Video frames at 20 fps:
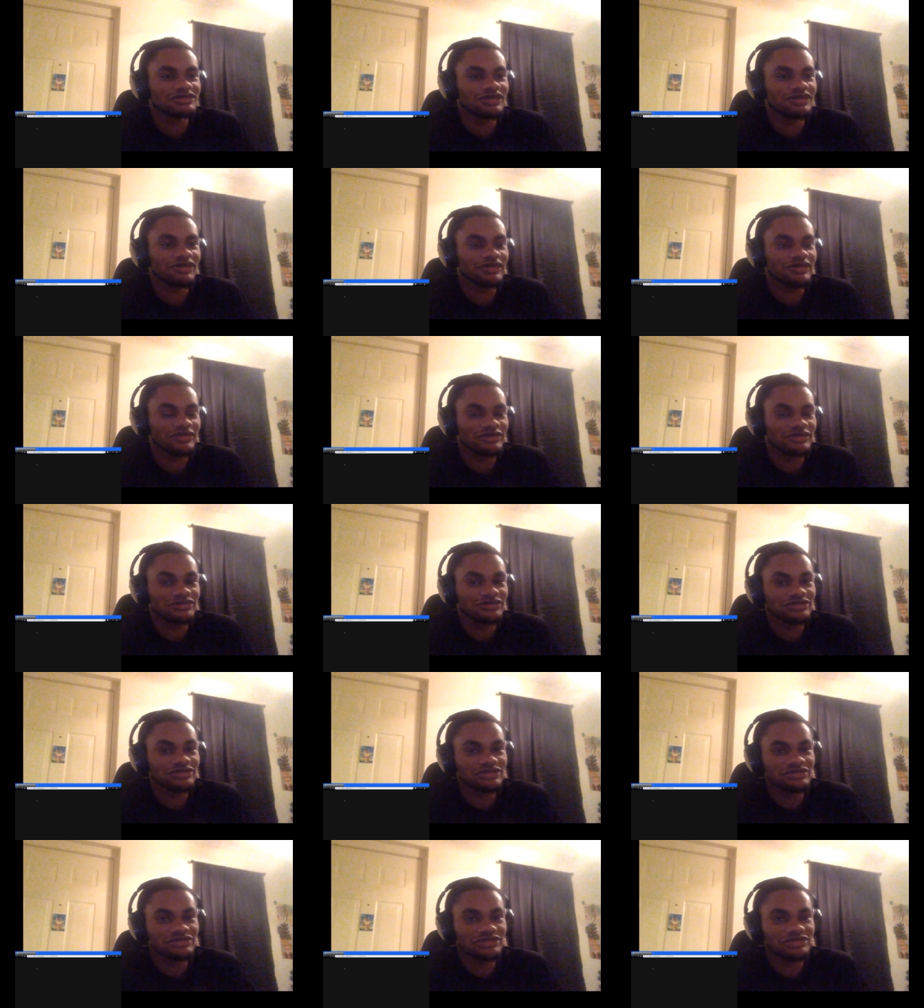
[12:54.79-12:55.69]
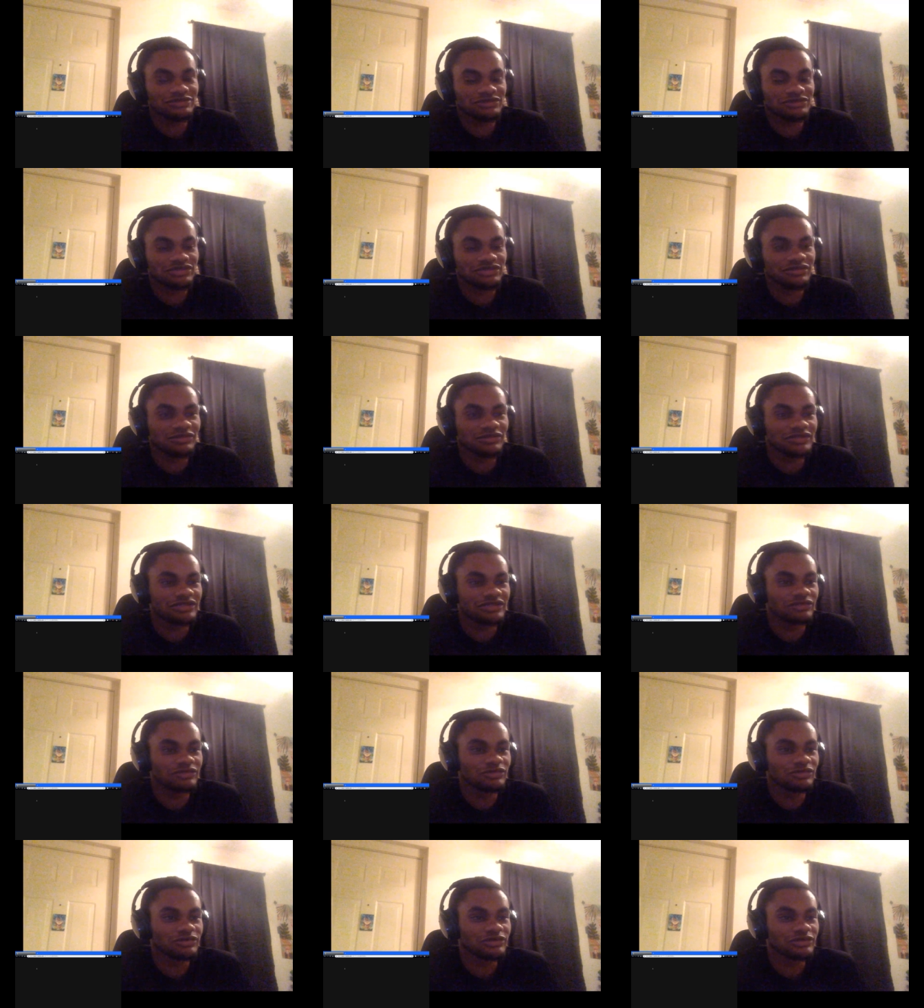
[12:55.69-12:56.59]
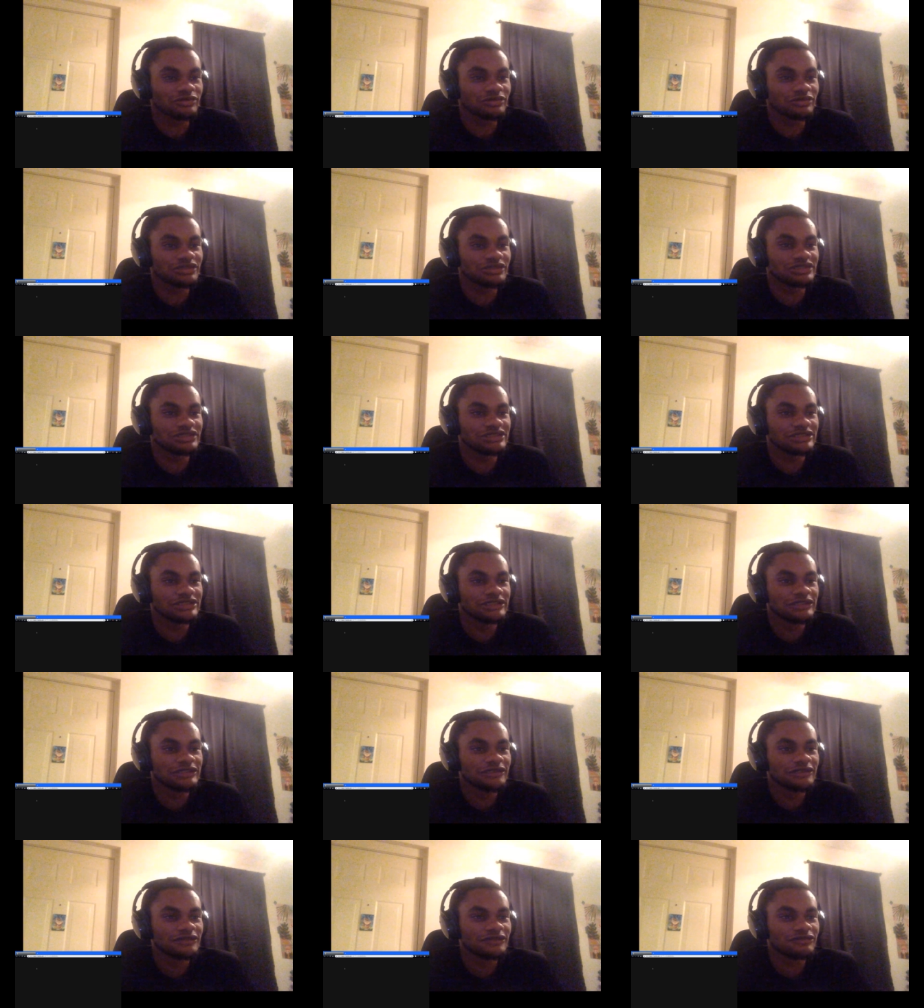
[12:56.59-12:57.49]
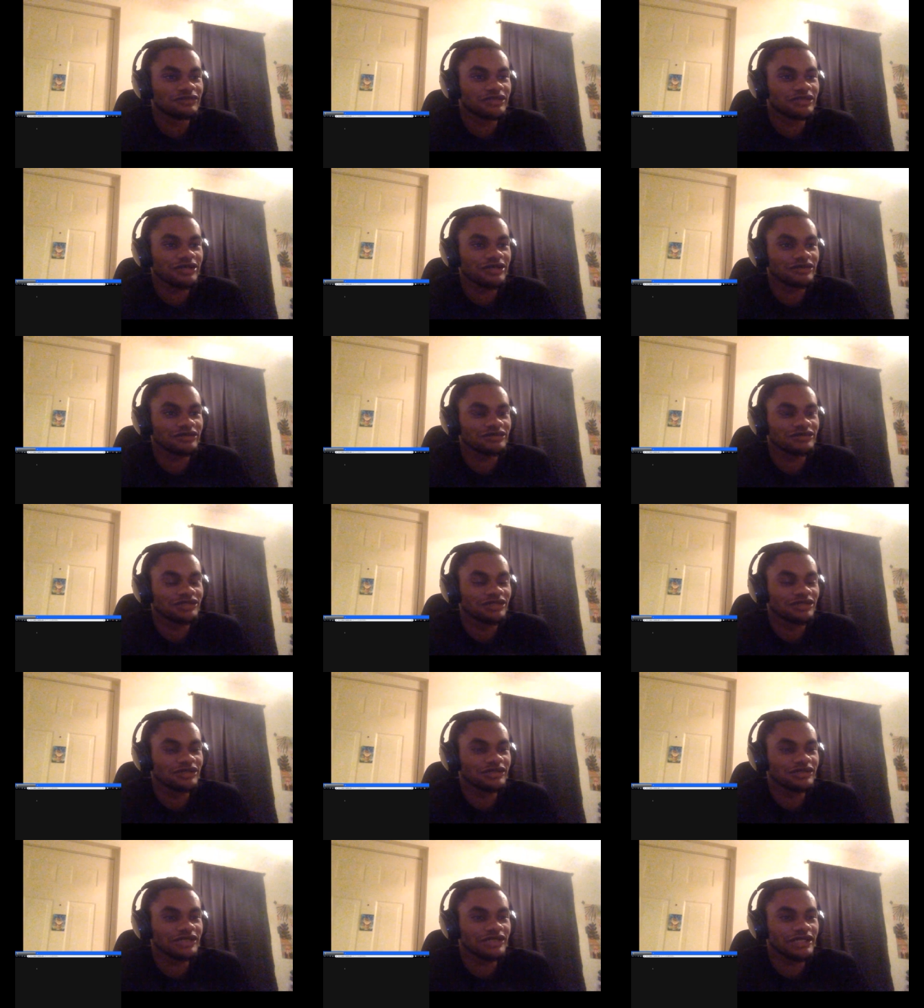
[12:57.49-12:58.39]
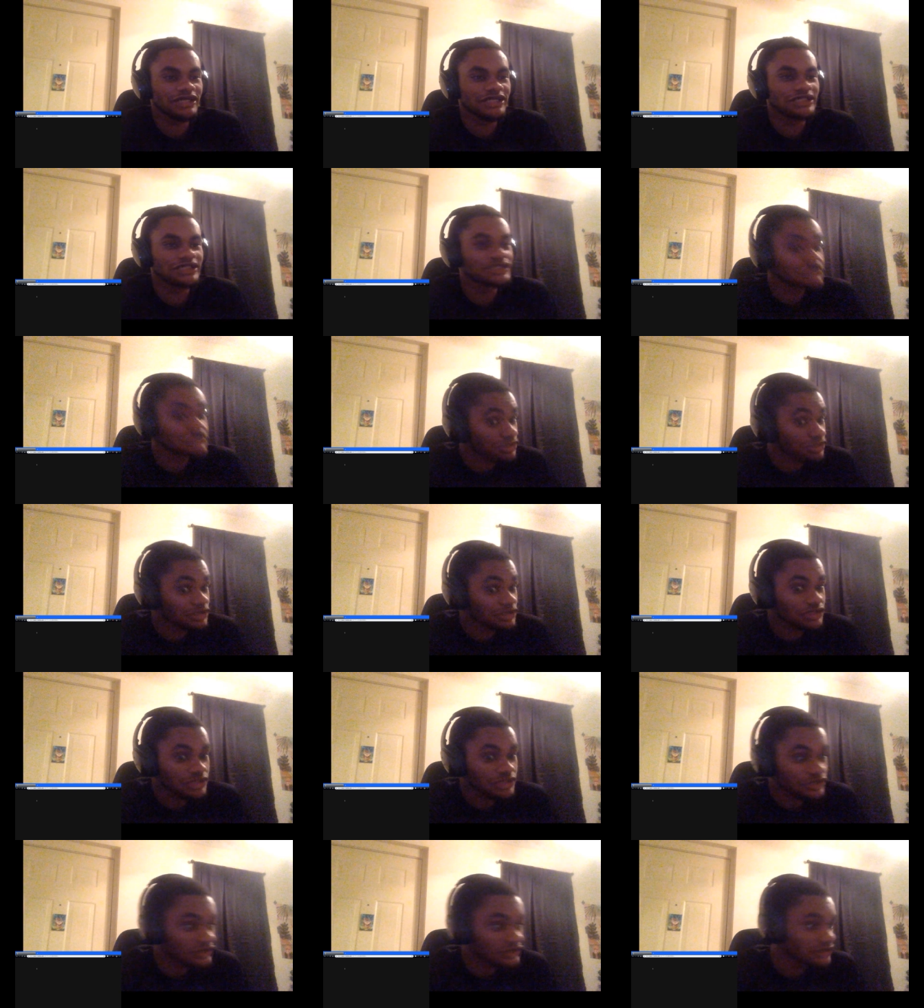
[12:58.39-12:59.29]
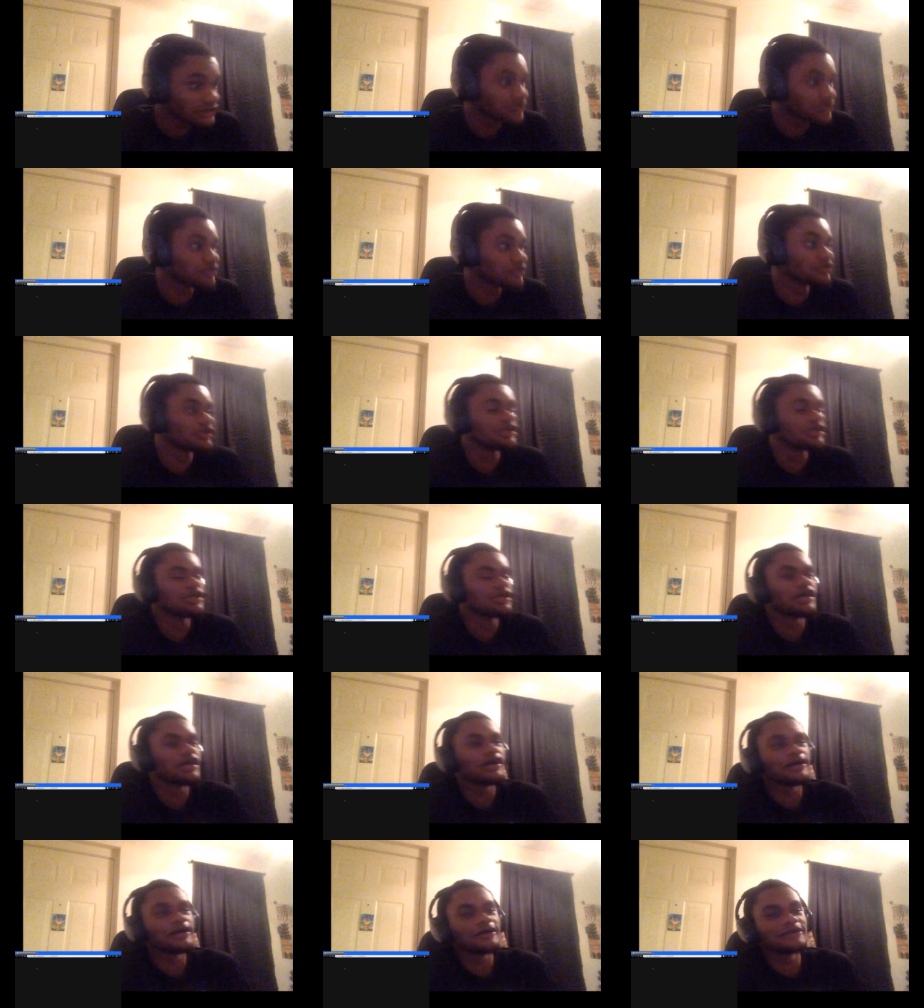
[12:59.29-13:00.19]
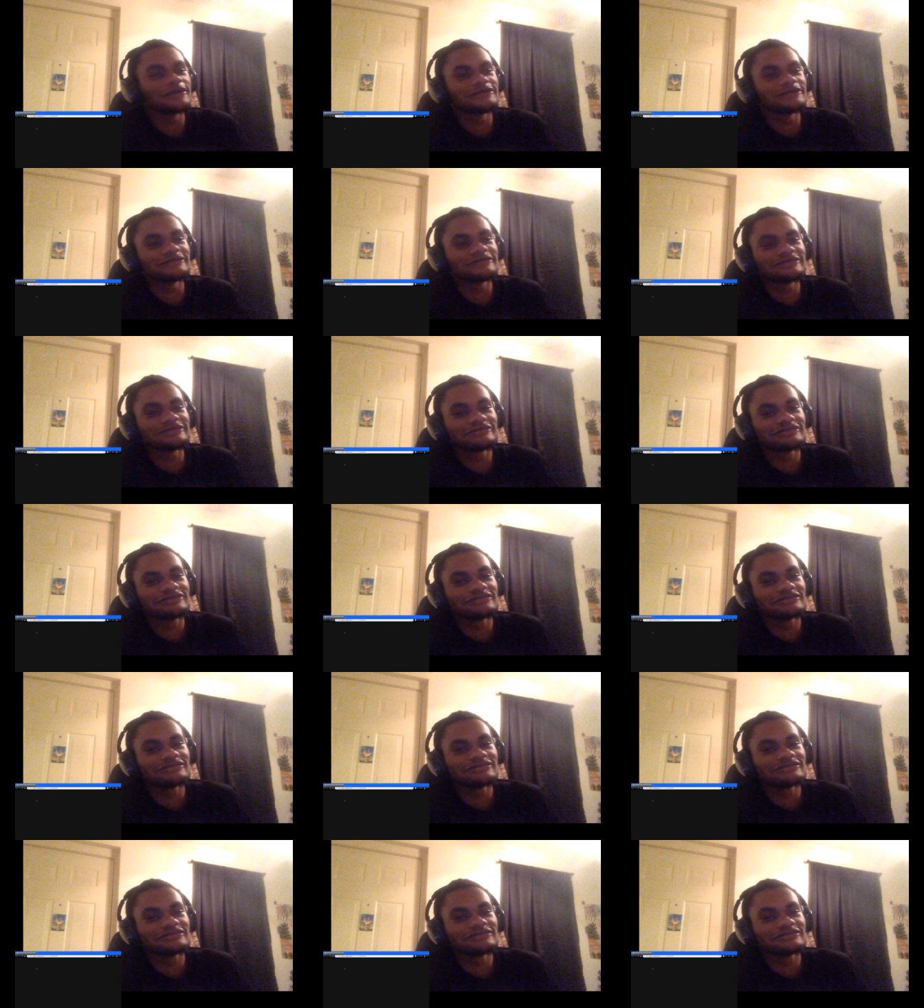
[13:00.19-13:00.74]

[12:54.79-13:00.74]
are those two, which presumably will be without uh, Aegon Targaryen there, um,